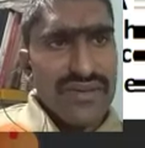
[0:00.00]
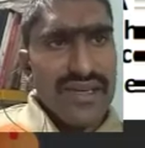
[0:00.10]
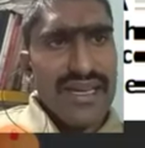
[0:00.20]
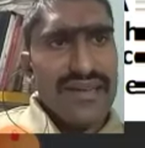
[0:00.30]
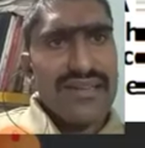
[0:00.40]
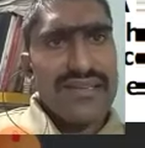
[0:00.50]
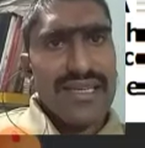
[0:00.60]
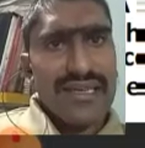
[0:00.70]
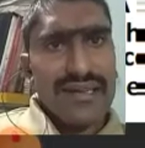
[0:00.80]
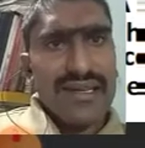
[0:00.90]

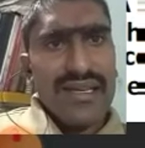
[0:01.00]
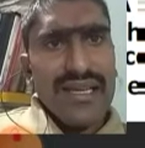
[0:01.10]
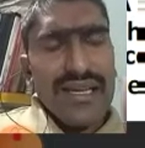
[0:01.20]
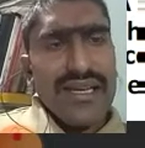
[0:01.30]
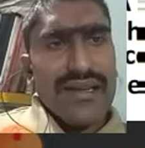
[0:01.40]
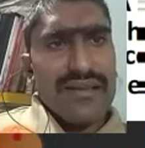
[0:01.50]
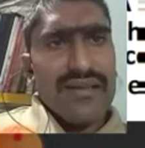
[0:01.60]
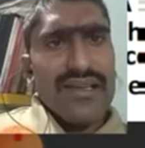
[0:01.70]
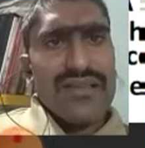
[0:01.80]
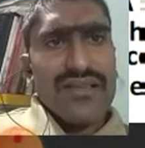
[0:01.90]
anything,
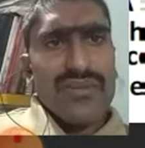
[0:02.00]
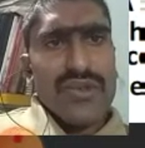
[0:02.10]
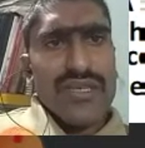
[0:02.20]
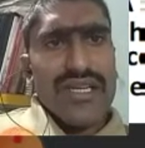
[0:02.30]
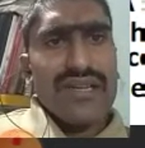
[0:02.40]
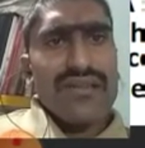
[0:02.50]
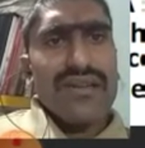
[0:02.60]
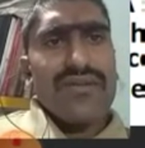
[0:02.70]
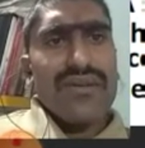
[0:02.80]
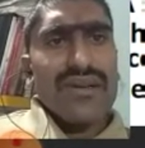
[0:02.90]
suppose here
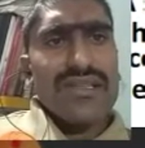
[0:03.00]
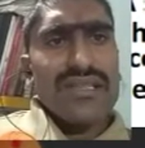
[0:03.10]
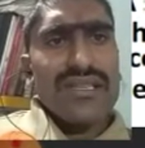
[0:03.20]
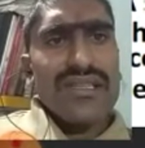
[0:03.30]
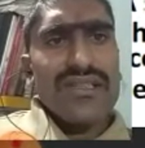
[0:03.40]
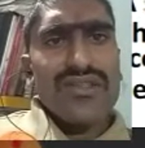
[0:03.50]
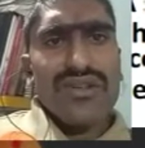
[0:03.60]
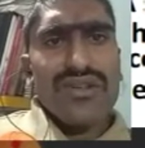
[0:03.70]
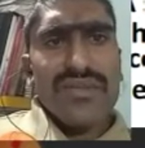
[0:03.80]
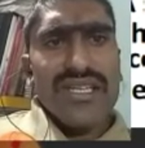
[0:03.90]
for the synthesis
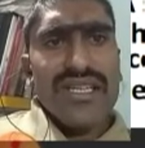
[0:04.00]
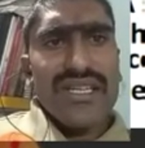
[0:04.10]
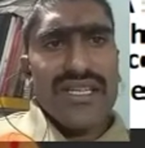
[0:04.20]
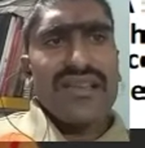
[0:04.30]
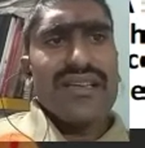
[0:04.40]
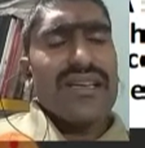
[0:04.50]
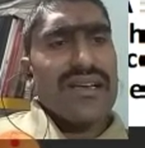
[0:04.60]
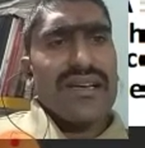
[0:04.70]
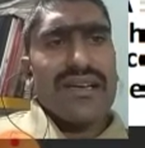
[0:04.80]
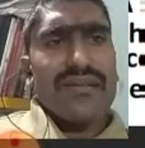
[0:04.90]
of DNA,
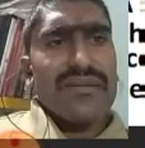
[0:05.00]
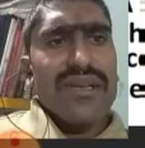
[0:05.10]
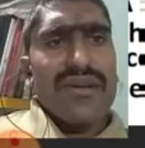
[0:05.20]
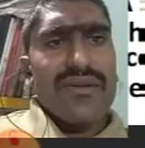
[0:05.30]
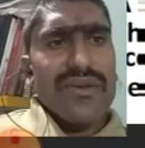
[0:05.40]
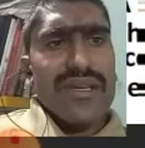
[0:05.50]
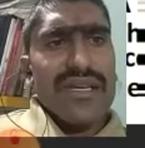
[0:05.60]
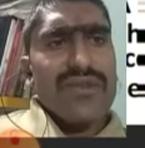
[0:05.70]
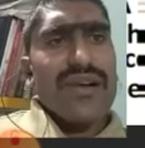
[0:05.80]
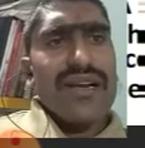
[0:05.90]
we
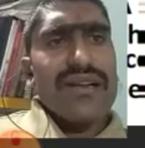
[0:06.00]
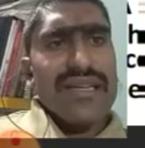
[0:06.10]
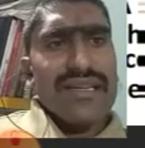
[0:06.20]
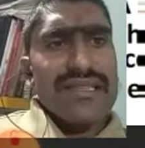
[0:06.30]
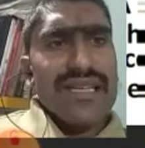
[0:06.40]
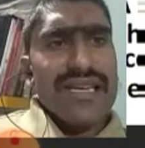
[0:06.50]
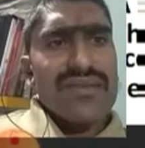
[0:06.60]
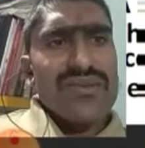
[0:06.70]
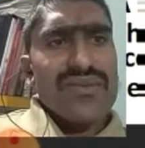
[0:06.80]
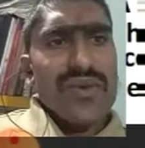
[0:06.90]
required
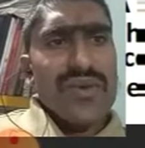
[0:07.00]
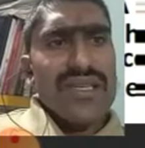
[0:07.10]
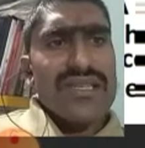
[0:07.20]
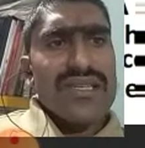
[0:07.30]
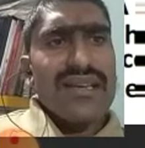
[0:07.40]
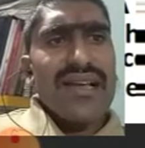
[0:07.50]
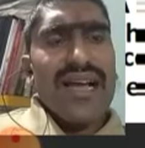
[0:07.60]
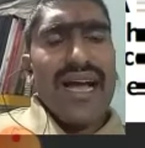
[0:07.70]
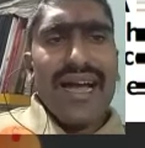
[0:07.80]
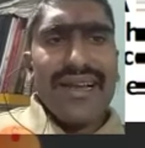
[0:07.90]
enzymes, proteins, and
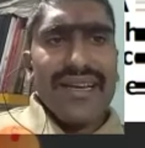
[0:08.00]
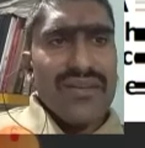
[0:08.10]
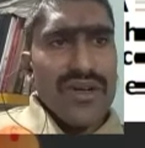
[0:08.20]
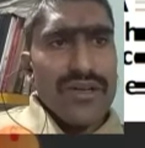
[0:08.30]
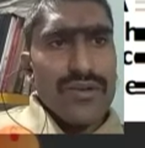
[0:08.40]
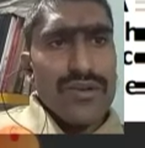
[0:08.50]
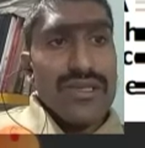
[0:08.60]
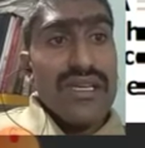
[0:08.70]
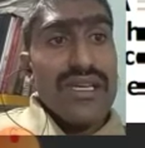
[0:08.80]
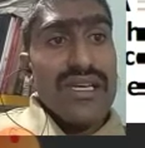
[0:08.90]
RNA molecules.
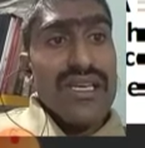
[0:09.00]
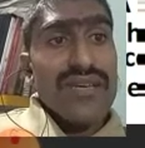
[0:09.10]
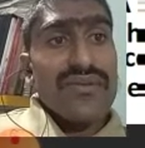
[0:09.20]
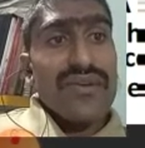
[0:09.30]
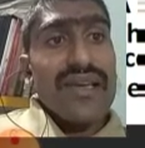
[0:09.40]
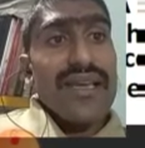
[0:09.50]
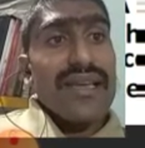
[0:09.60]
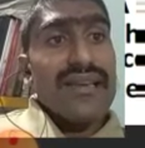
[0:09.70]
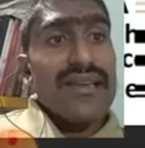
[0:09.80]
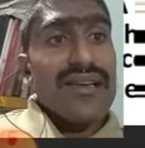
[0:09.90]
If
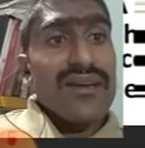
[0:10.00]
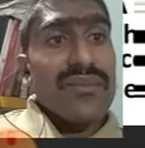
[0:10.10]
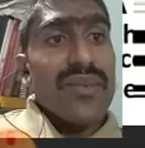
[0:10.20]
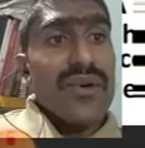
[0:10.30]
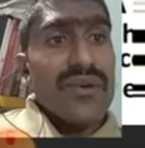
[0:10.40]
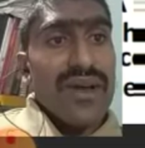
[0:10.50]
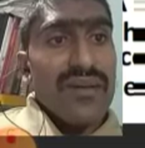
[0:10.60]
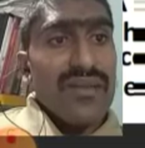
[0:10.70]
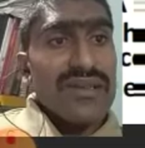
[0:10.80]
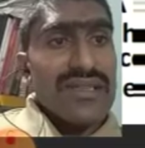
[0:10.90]
any compound
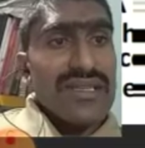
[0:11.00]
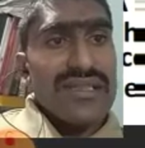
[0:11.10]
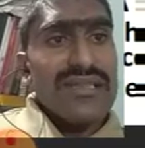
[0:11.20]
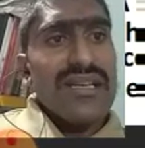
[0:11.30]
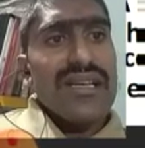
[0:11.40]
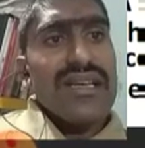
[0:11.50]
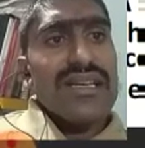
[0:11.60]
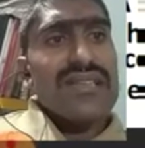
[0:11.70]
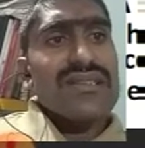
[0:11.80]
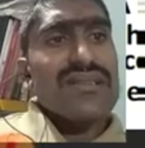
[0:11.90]
among these
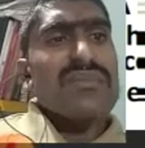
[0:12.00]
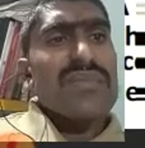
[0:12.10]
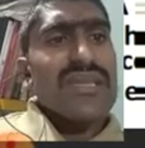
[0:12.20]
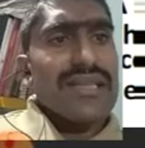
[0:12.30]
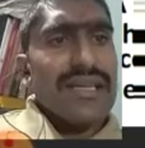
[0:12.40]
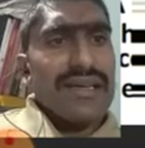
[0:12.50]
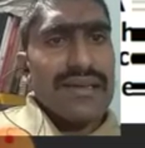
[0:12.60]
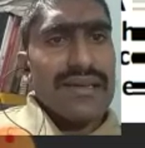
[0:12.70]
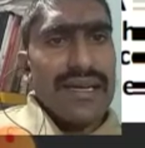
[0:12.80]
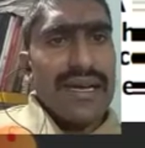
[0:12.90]
is missing,
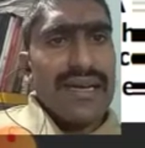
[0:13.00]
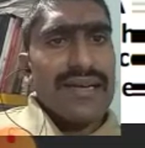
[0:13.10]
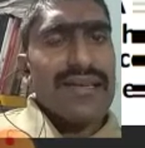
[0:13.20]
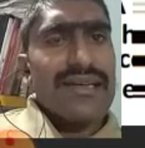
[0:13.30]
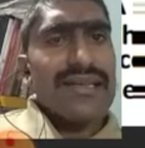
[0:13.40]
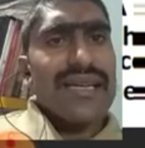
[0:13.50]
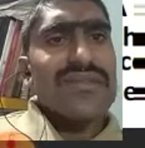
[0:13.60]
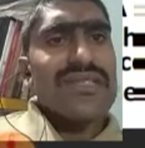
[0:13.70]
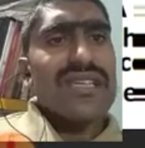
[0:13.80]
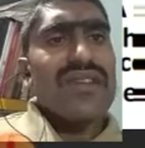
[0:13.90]
at that time
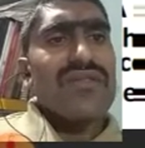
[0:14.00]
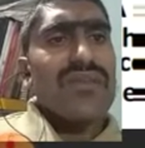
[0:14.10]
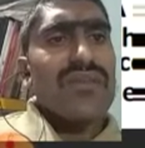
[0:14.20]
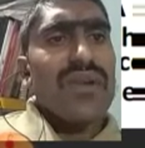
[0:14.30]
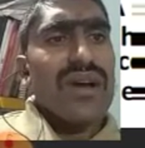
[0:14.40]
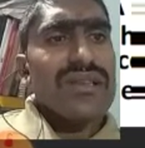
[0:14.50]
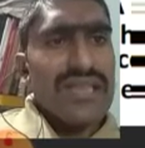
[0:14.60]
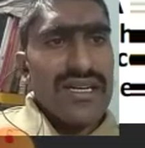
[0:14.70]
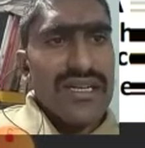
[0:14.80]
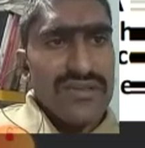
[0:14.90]
cell will block
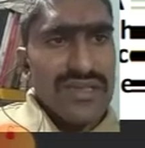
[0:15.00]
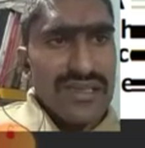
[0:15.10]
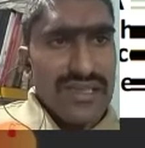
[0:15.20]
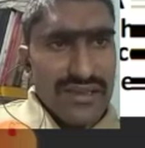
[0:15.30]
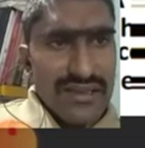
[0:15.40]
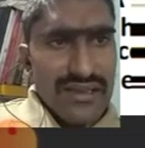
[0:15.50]
cell division there.